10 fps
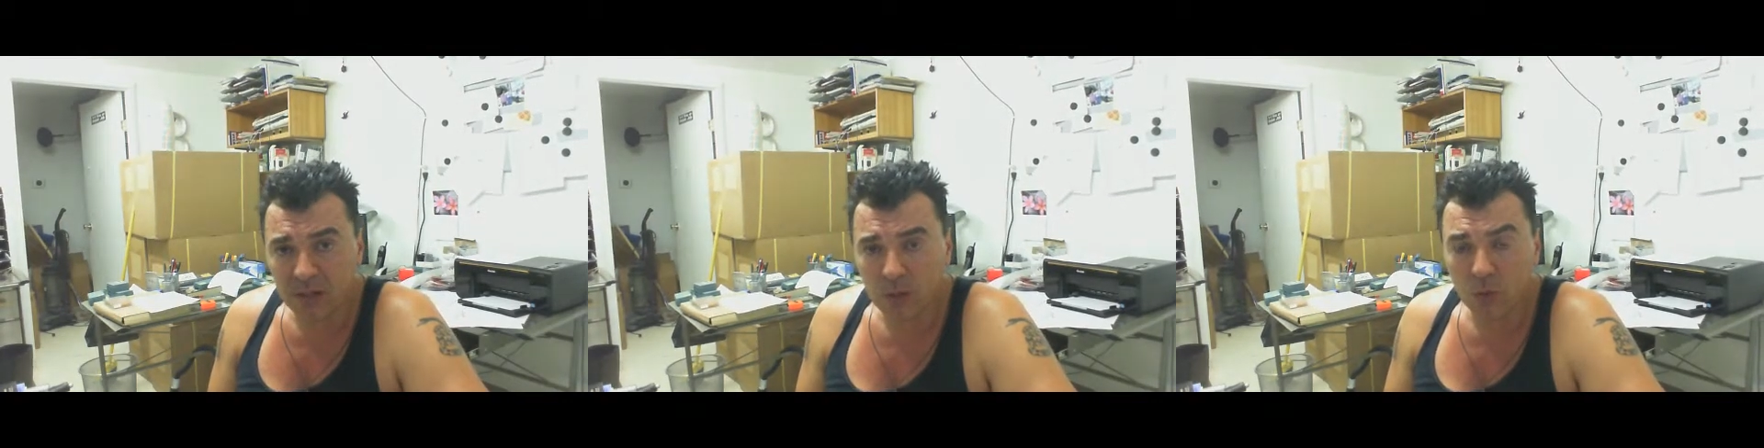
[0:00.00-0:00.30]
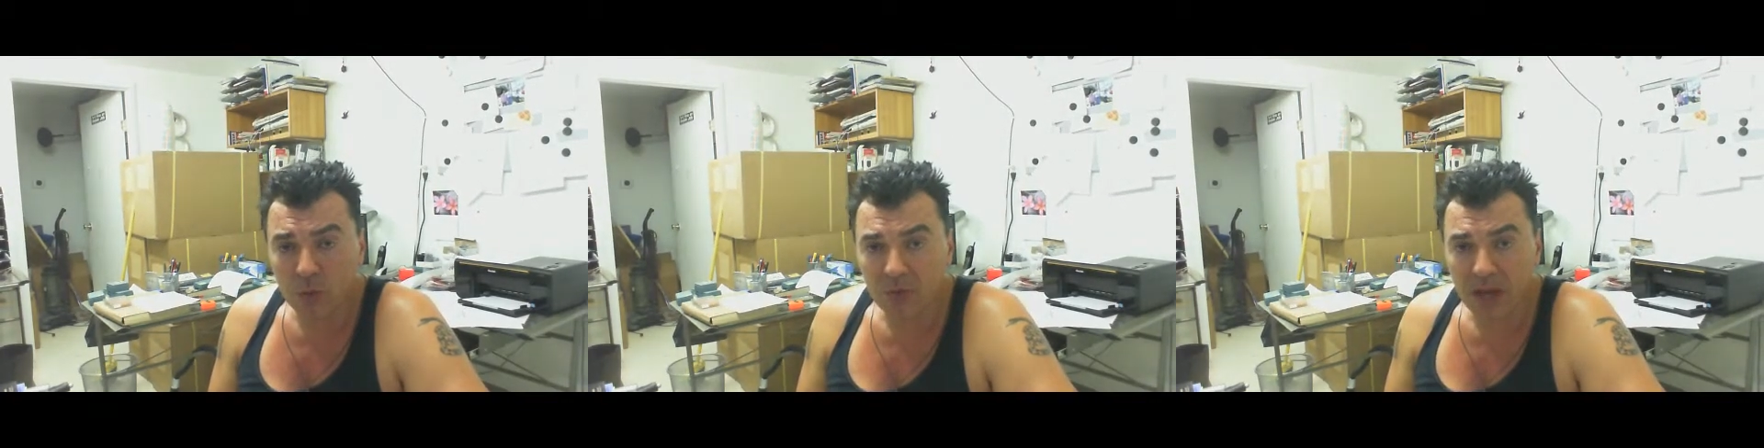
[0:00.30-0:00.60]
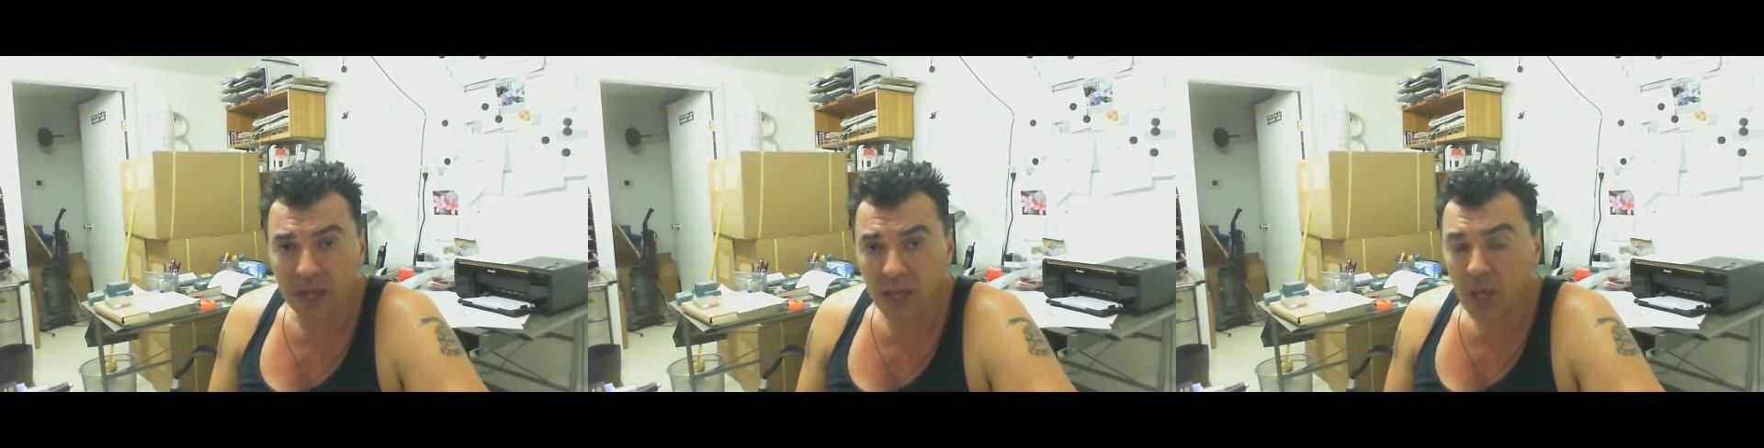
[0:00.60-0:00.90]
ago to
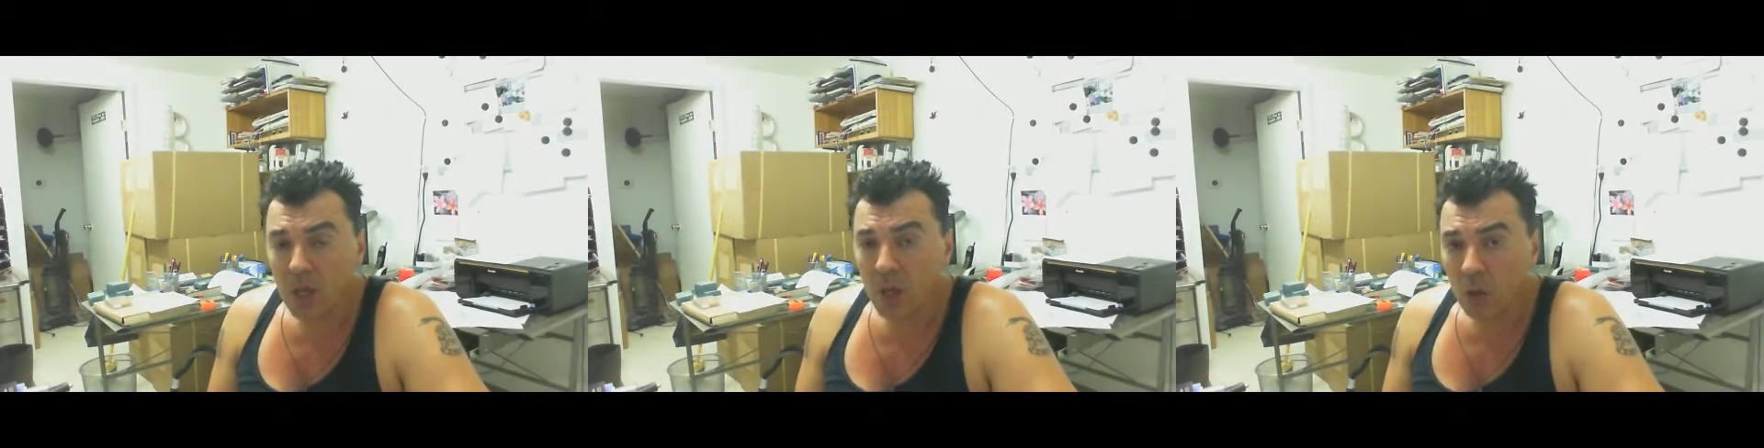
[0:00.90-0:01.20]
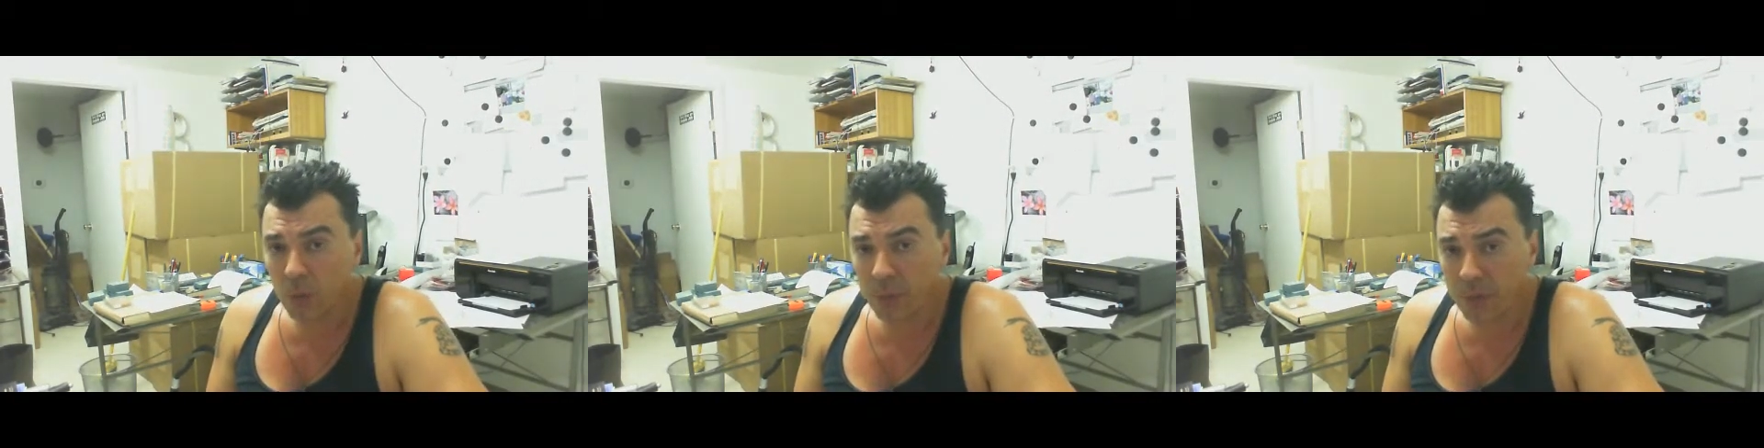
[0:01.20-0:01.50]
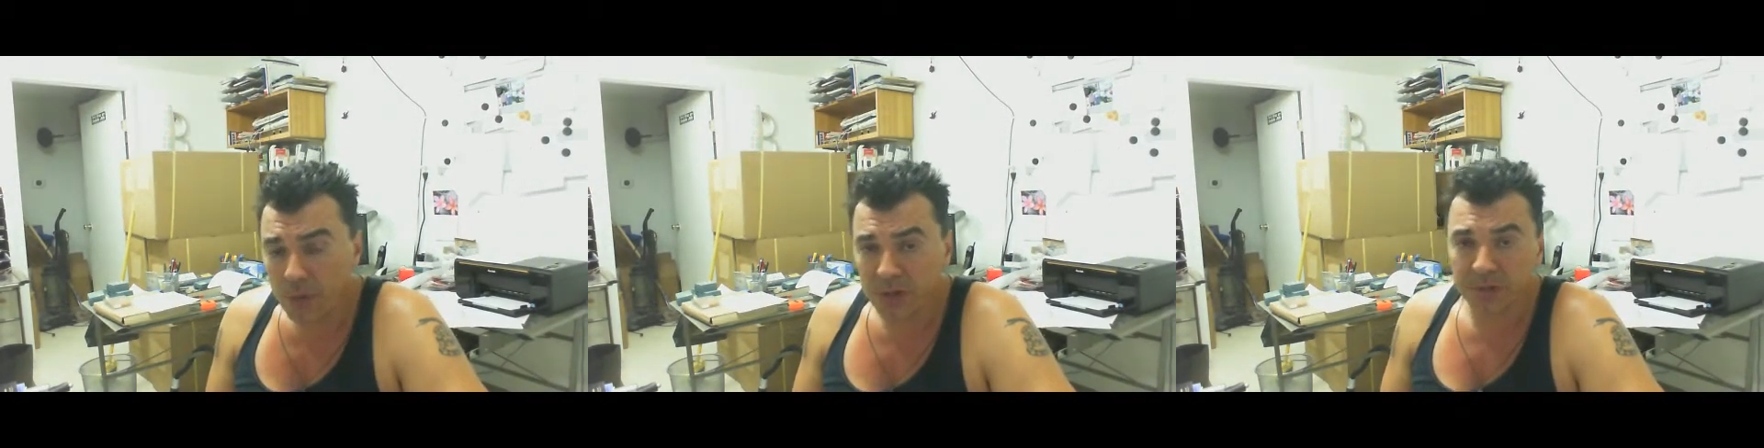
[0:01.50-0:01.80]
my
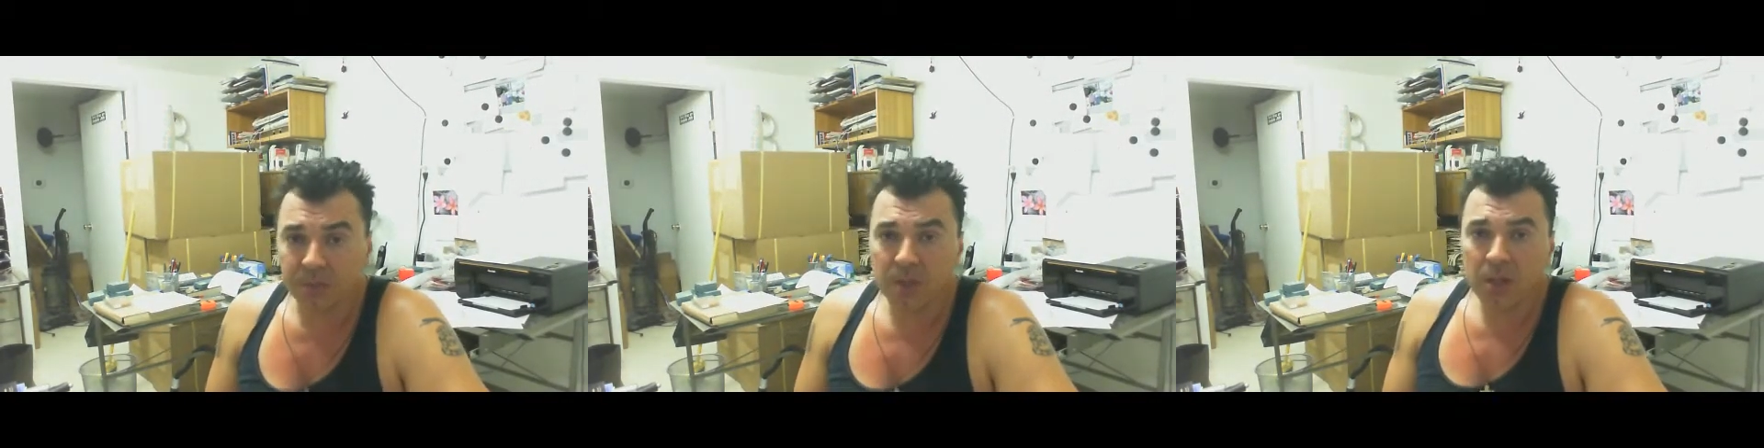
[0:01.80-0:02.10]
computer